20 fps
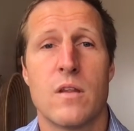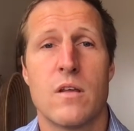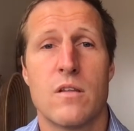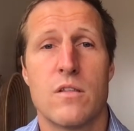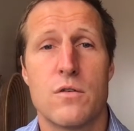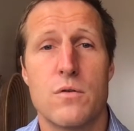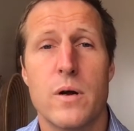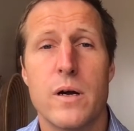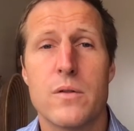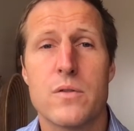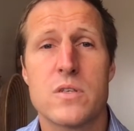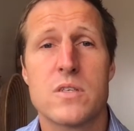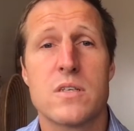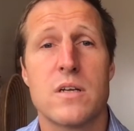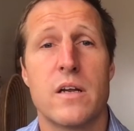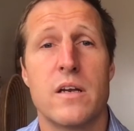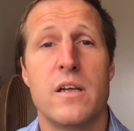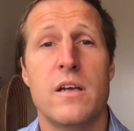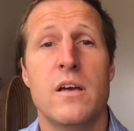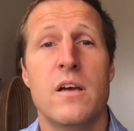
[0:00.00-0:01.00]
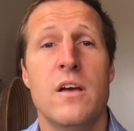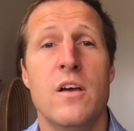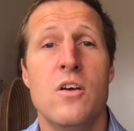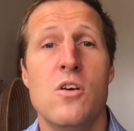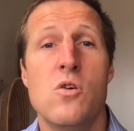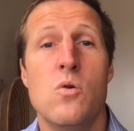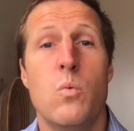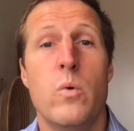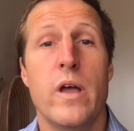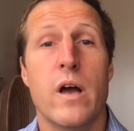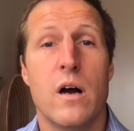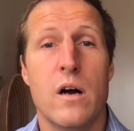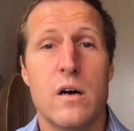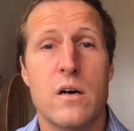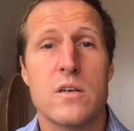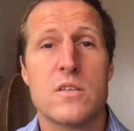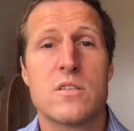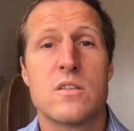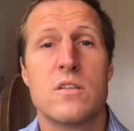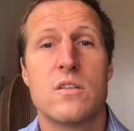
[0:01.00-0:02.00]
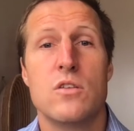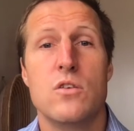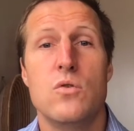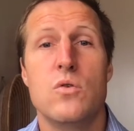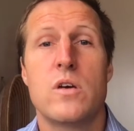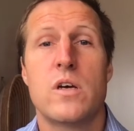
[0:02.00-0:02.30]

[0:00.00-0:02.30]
Throughout the study, we ask that you